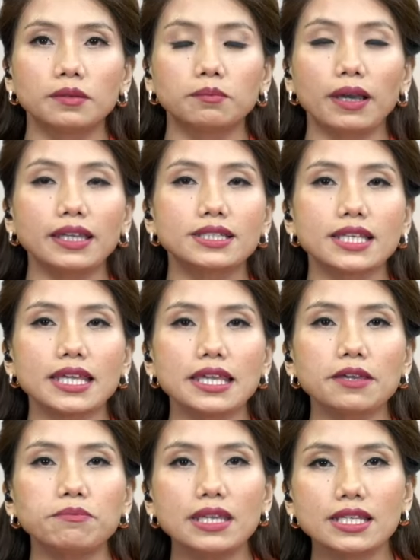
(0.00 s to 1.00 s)

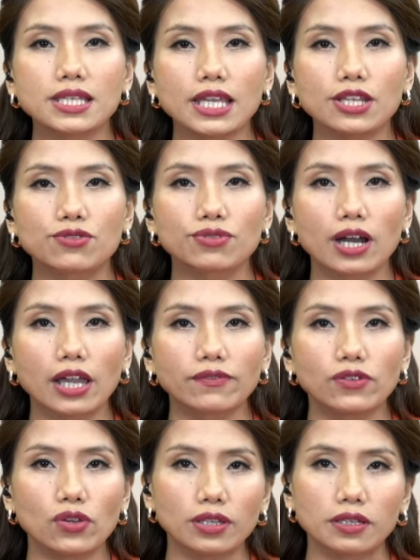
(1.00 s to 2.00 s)
Maitei Meitei
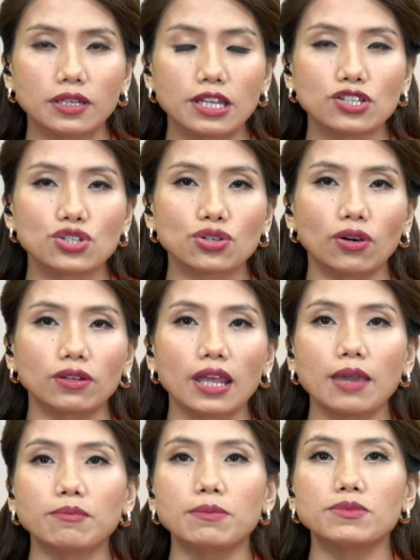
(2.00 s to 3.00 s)
Tribe Union, in
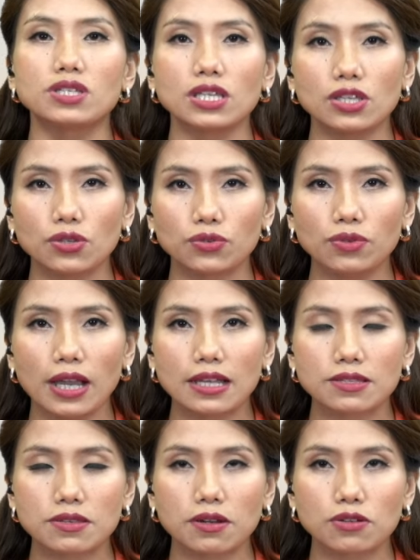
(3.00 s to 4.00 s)
short MMTU,
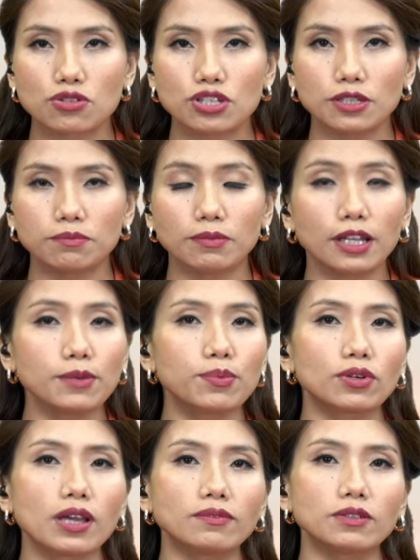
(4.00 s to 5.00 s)
has urged the
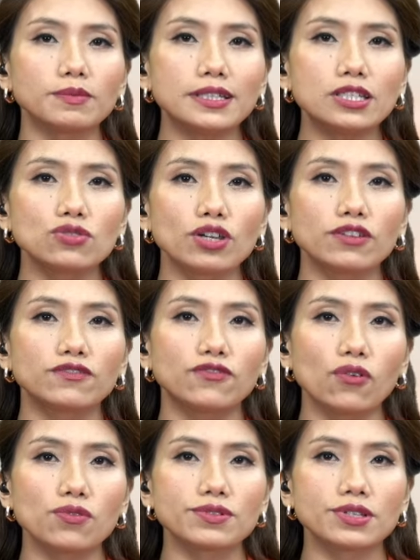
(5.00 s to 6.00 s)
Manipur government to
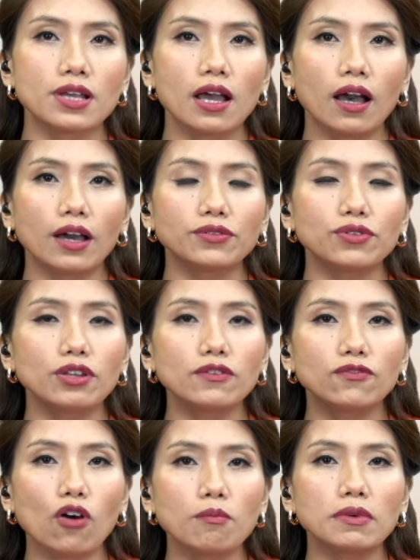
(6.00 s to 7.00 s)
enforce a
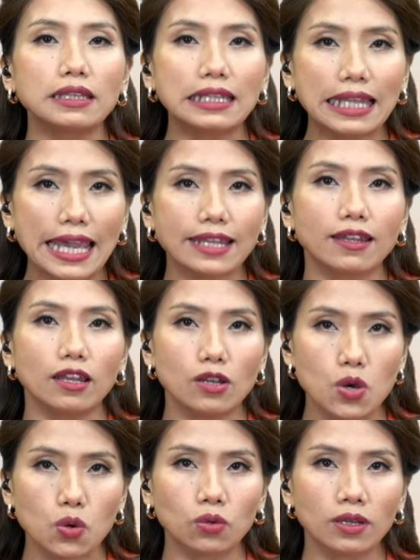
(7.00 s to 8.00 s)
uniform land
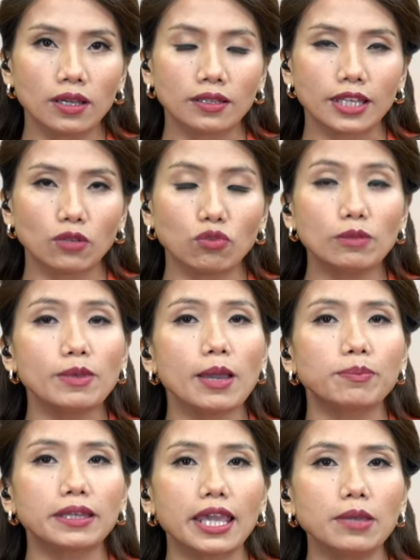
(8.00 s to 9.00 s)
law that will be
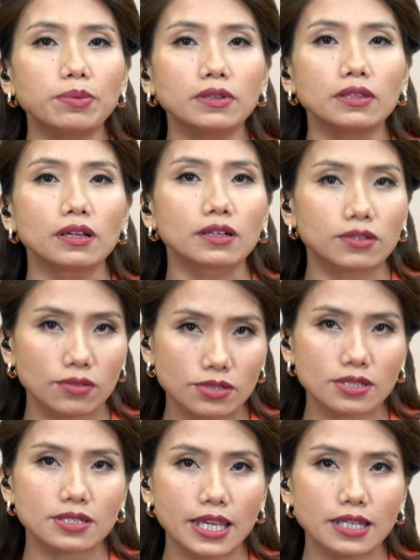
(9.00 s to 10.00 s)
applicable
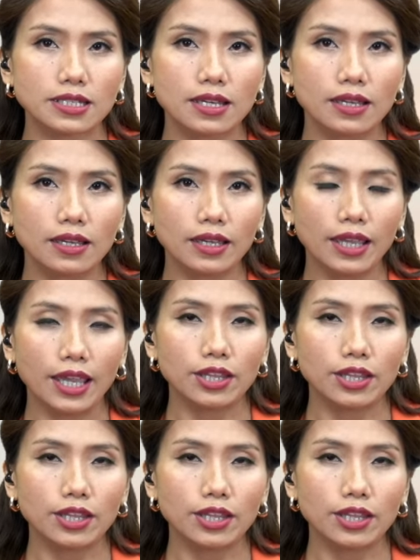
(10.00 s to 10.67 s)
across the state. In